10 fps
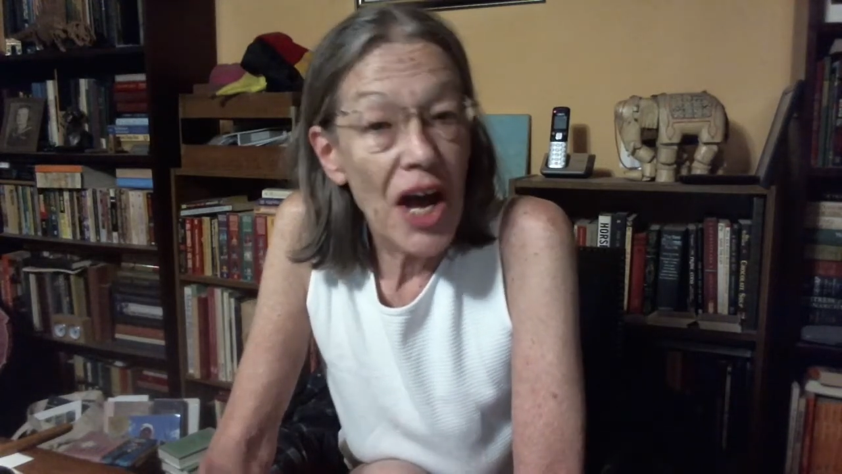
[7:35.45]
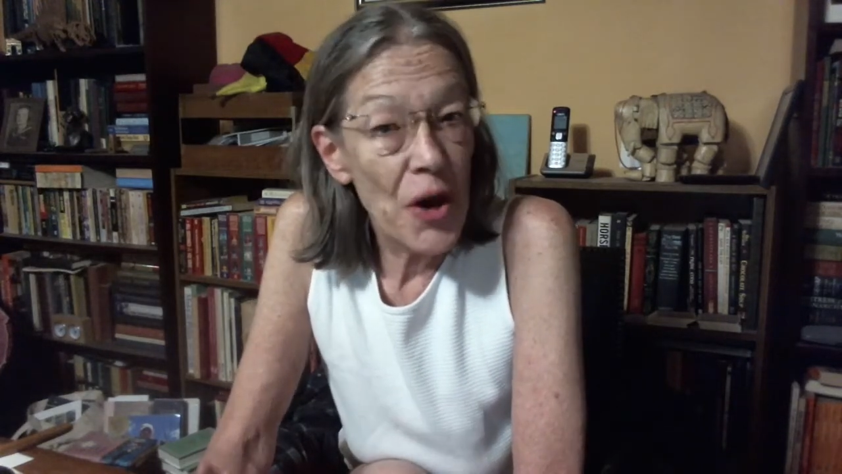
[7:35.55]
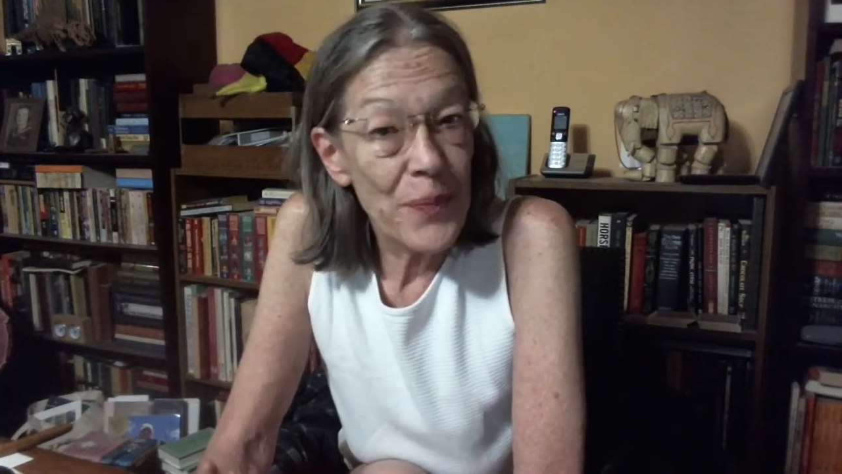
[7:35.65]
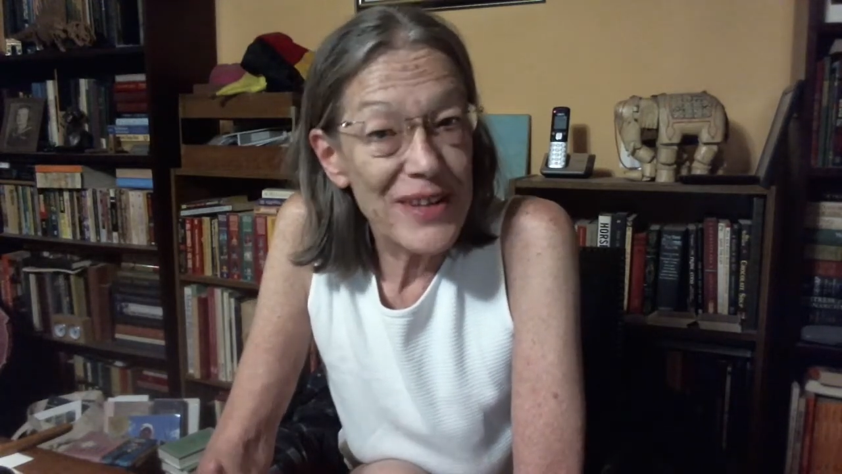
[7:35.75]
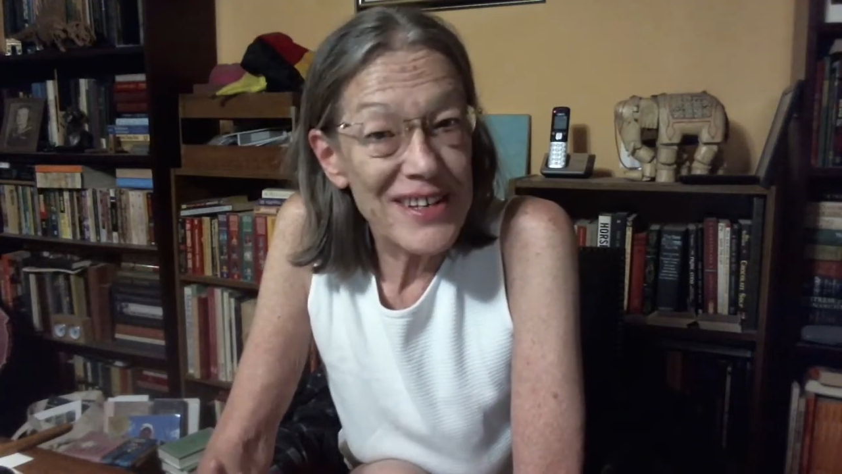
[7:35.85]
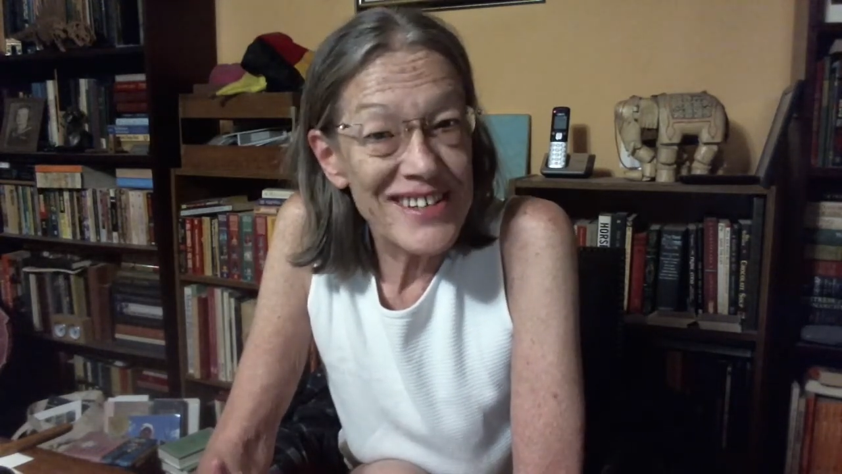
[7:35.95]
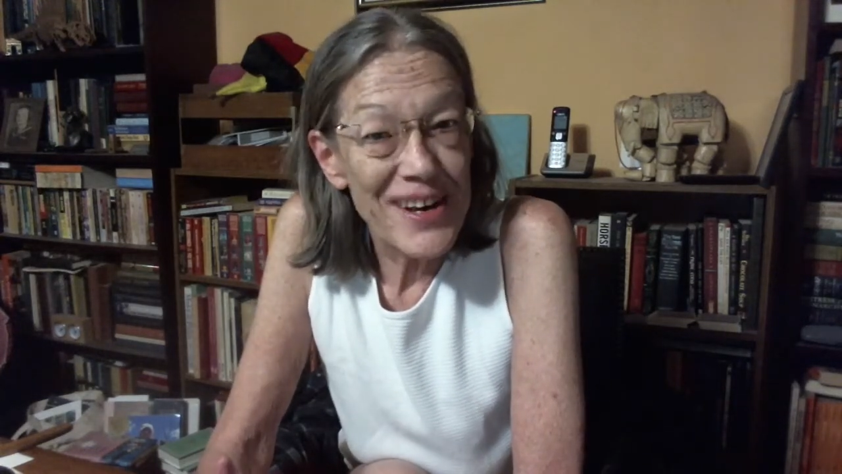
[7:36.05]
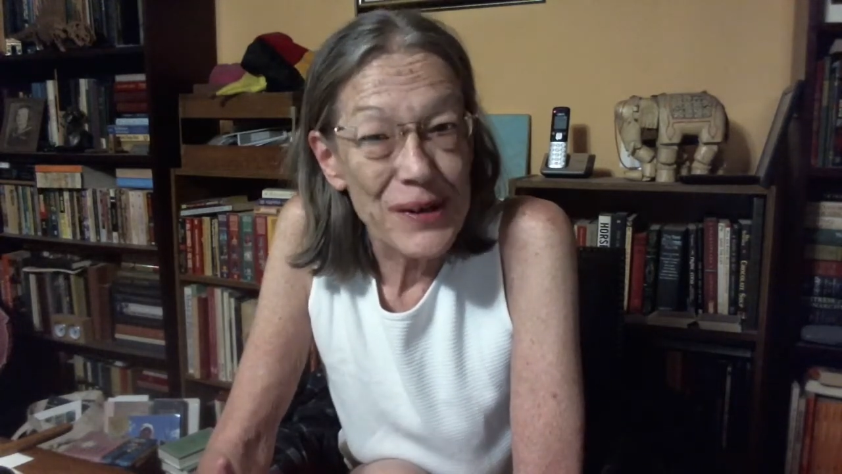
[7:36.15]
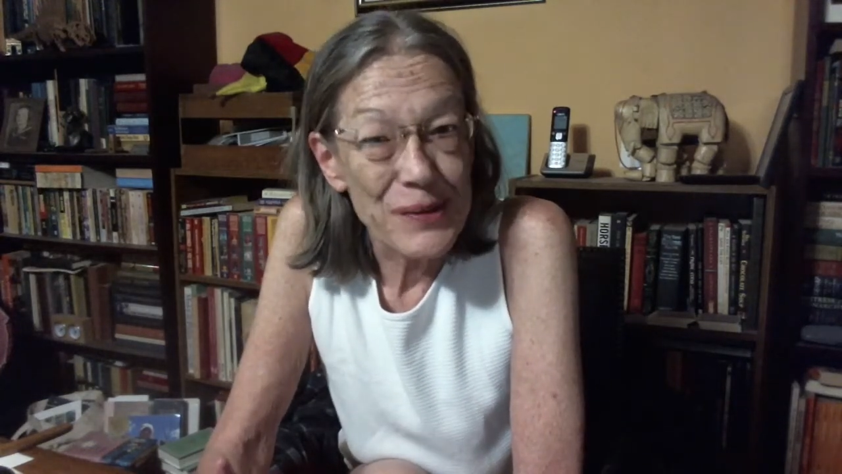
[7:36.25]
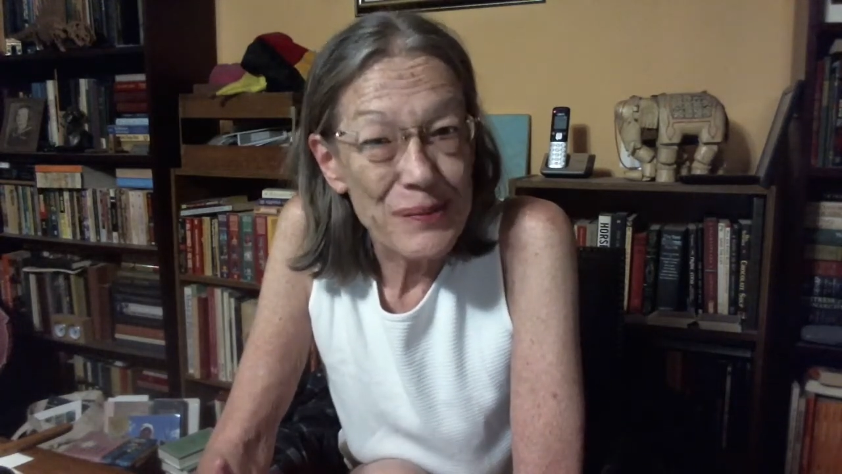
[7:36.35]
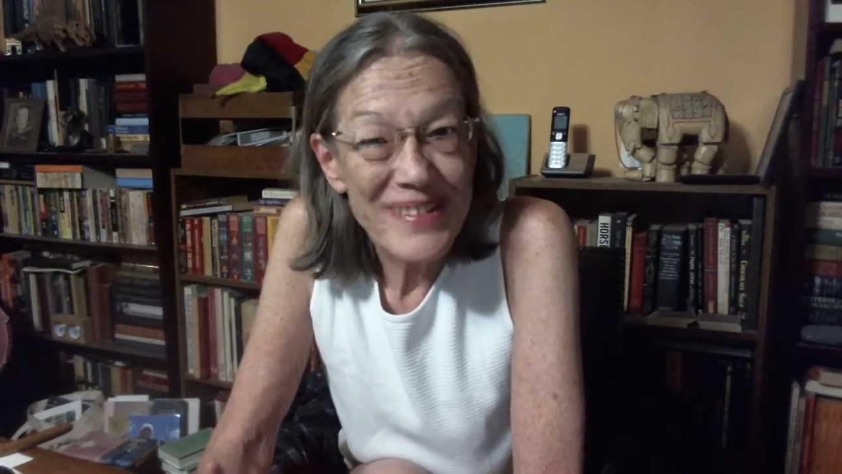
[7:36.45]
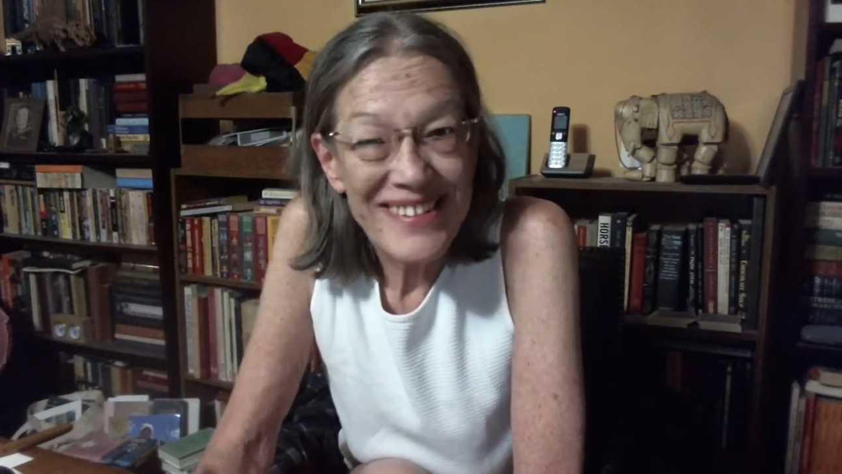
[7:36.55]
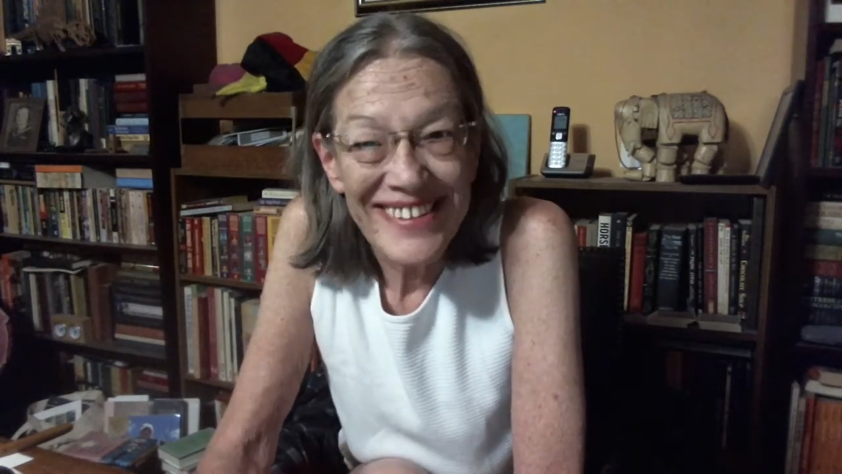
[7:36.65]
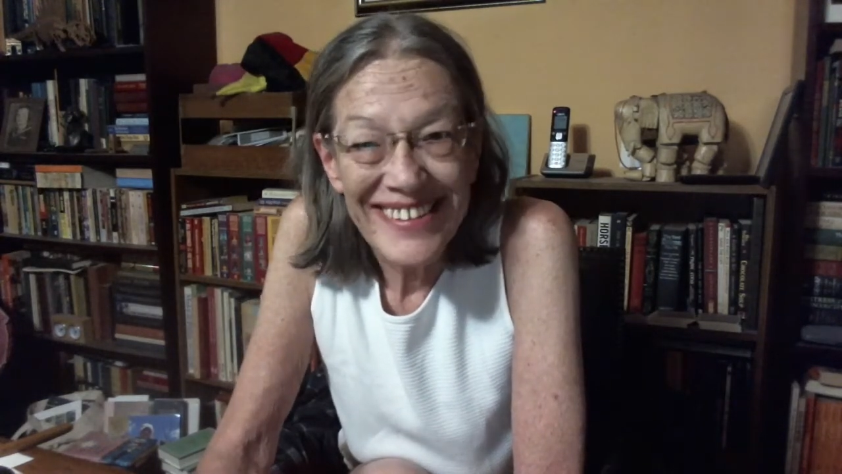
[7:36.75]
hope this helps.